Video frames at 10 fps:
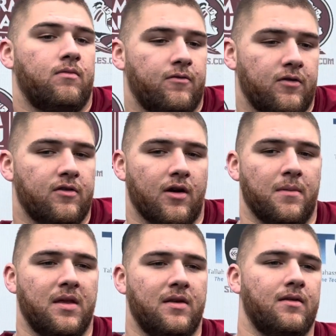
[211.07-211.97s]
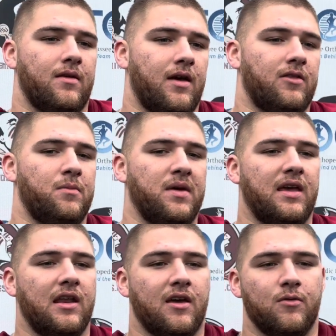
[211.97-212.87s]
For sure. At the
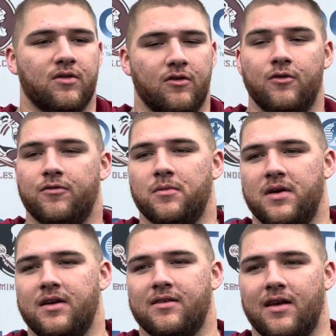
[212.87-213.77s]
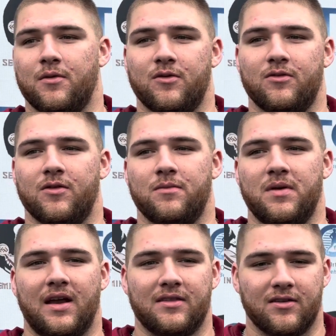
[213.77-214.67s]
beginning it was new for me because I was used to
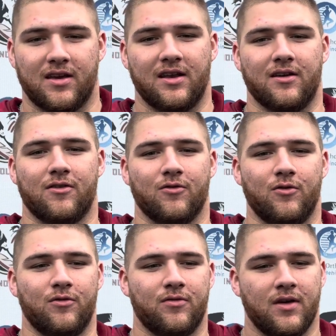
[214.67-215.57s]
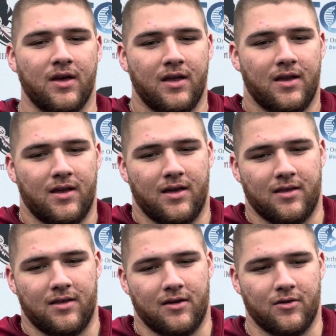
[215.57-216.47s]
being out there getting the groove. It
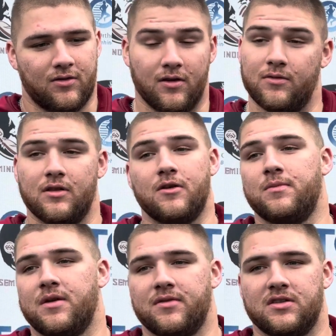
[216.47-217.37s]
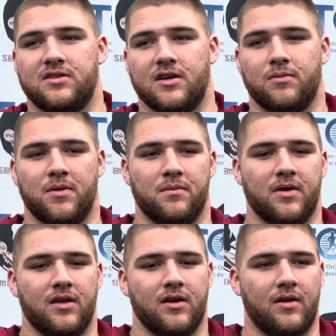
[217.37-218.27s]
was a little bit of an adjustment,
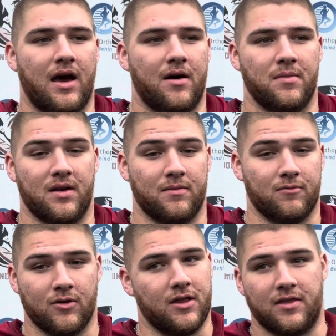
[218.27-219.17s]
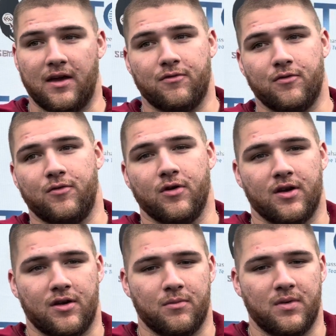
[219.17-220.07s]
but now I'm really thankful for
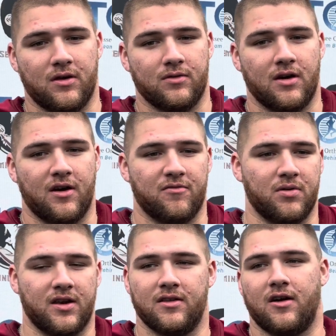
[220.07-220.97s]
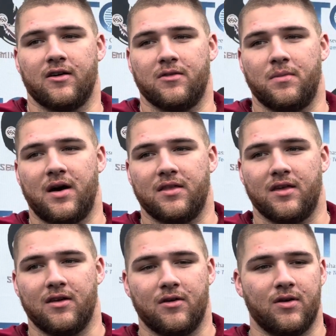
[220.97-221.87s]
it. Me and Odell have plenty of talks about it,
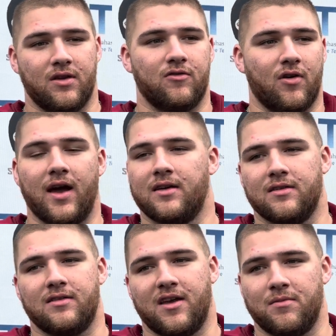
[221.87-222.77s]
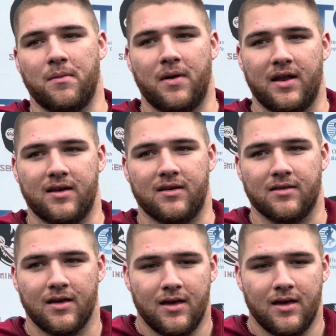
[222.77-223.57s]
that he's trying to save my body, because